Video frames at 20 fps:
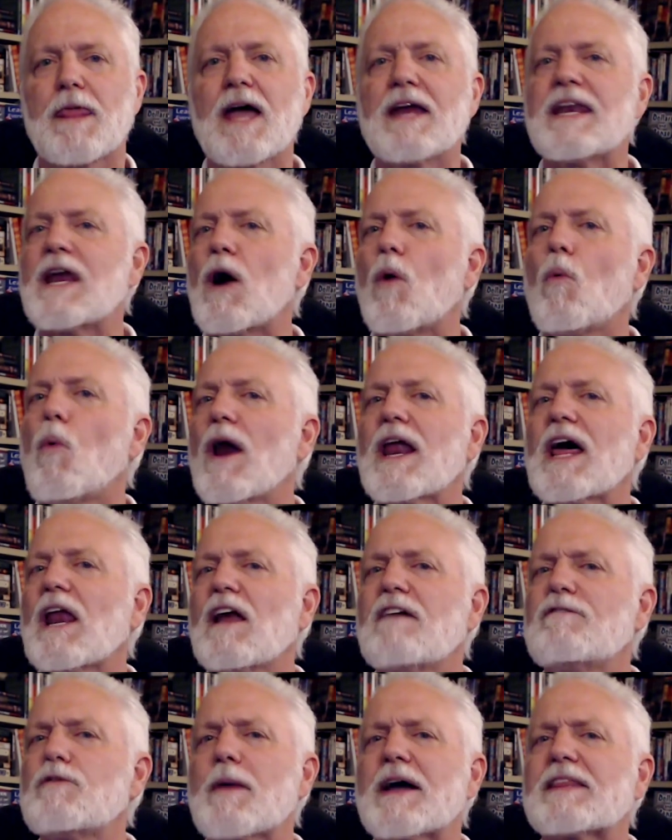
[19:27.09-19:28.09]
Now, what I
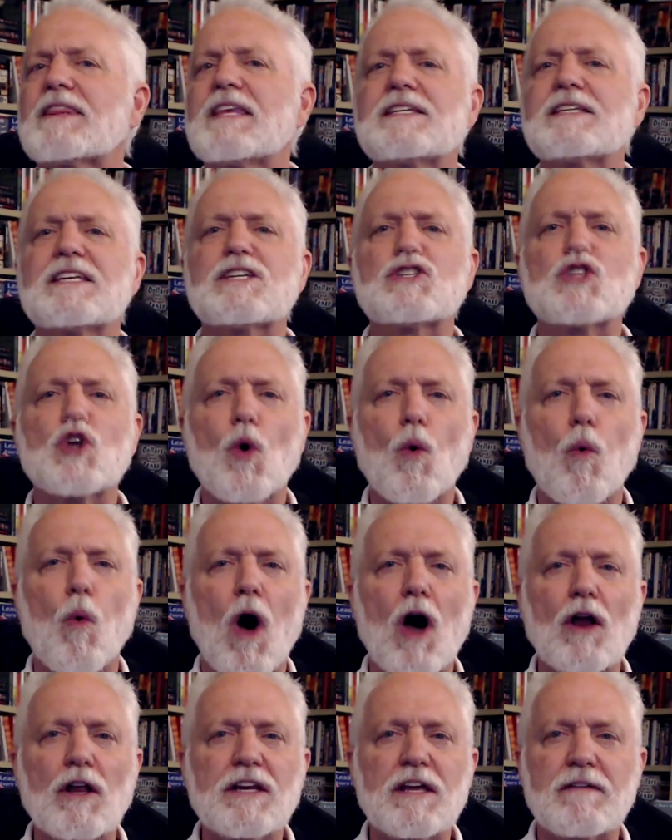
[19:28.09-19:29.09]
love about this is the
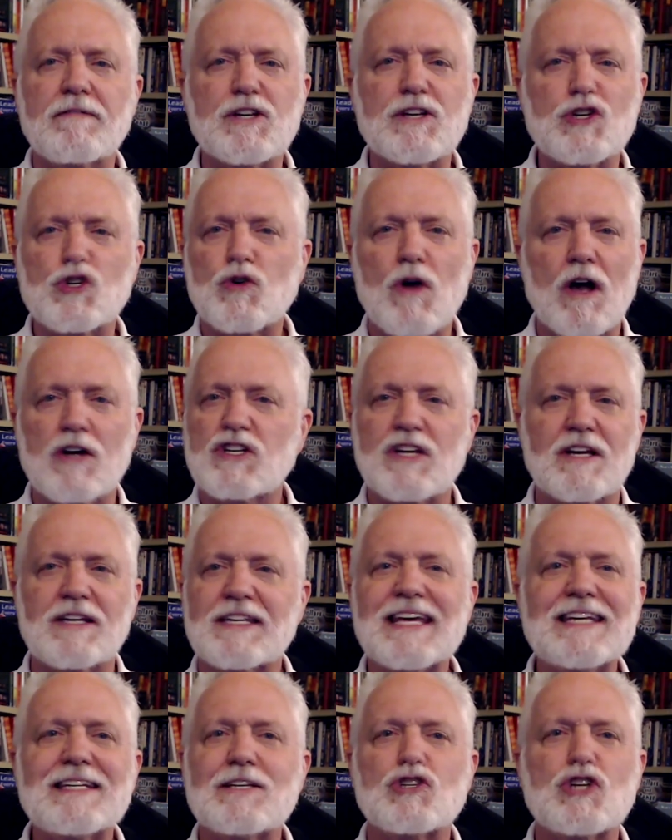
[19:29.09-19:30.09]
quality of instruction
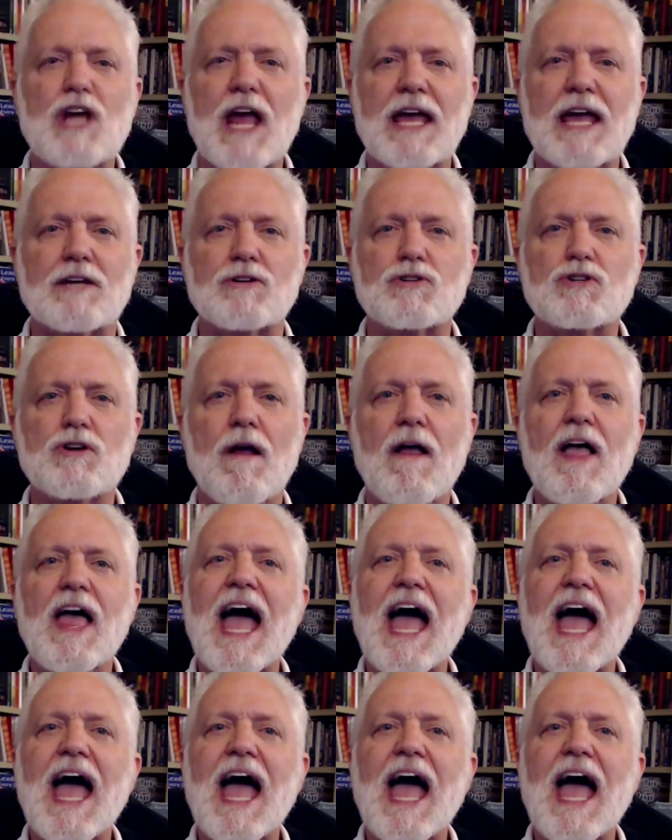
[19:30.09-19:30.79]
didn't change.